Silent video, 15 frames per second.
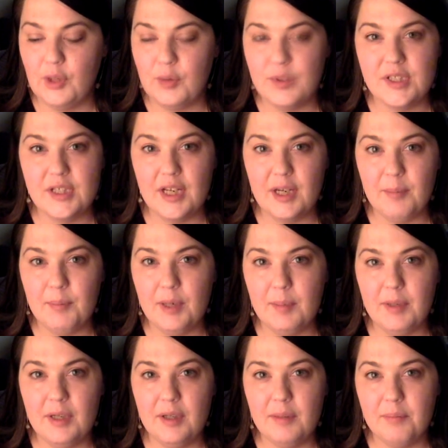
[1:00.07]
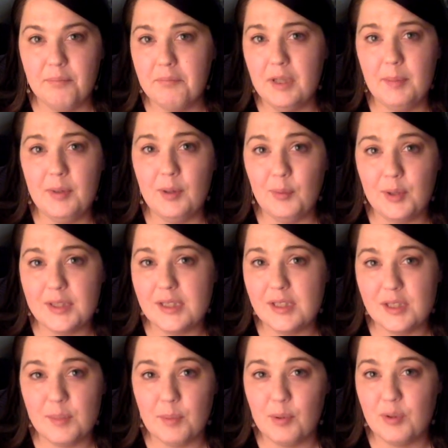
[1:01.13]
say maybe it wasn't
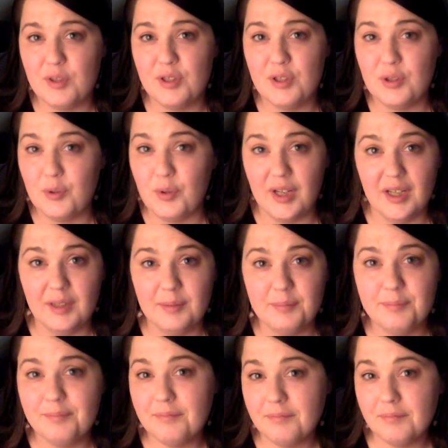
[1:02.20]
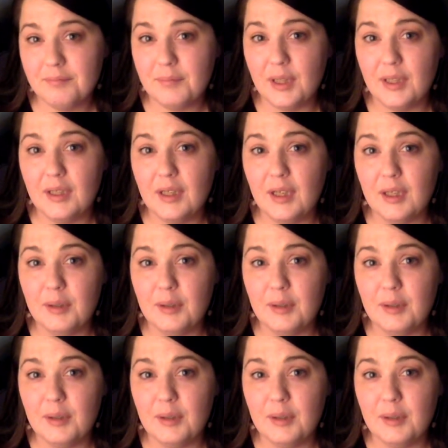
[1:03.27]
supposed to do that. But